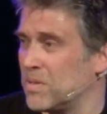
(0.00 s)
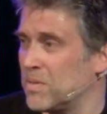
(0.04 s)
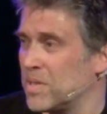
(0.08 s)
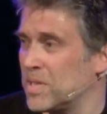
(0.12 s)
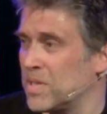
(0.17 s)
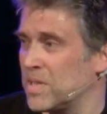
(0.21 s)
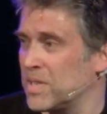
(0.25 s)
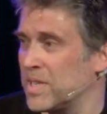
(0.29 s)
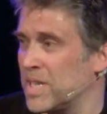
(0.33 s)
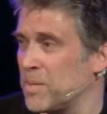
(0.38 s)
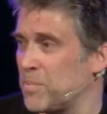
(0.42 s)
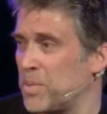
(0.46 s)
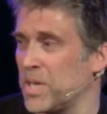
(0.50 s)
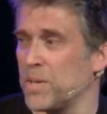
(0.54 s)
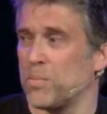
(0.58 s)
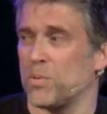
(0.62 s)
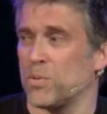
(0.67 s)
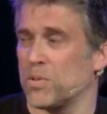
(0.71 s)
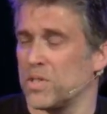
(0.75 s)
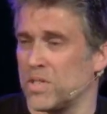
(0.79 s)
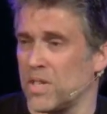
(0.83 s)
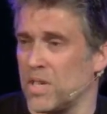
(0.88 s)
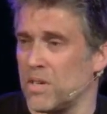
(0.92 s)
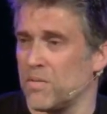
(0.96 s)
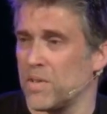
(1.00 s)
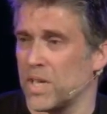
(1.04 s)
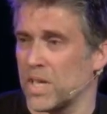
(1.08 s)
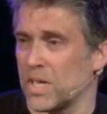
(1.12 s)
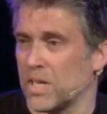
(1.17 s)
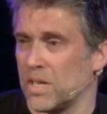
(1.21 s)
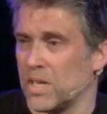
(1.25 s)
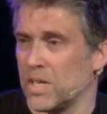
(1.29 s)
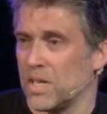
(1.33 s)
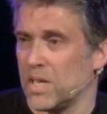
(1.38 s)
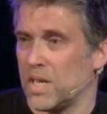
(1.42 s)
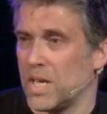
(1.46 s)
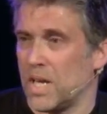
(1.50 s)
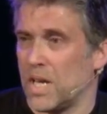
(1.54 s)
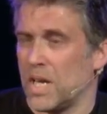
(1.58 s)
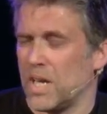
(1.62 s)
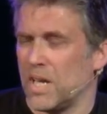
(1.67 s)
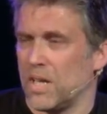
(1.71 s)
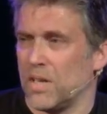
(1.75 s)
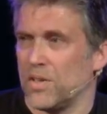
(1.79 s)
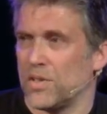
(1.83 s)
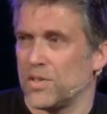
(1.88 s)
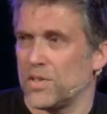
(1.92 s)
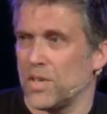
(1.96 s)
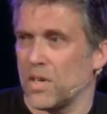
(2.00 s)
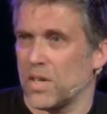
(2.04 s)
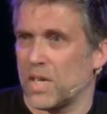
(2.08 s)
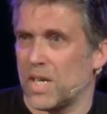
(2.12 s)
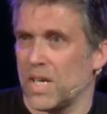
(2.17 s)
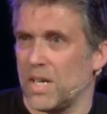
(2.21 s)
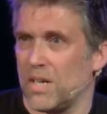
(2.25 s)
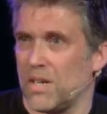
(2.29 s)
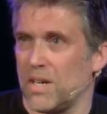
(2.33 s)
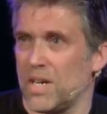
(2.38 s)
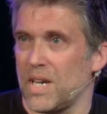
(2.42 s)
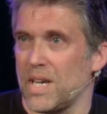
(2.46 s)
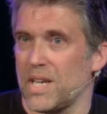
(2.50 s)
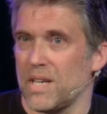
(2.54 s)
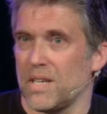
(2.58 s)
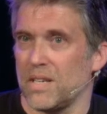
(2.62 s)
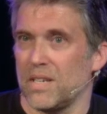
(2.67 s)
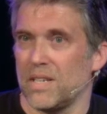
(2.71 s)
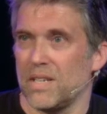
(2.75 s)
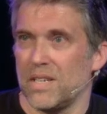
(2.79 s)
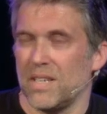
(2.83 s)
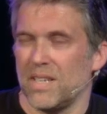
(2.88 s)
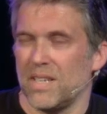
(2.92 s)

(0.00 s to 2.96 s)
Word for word: We just need people to serving. So can I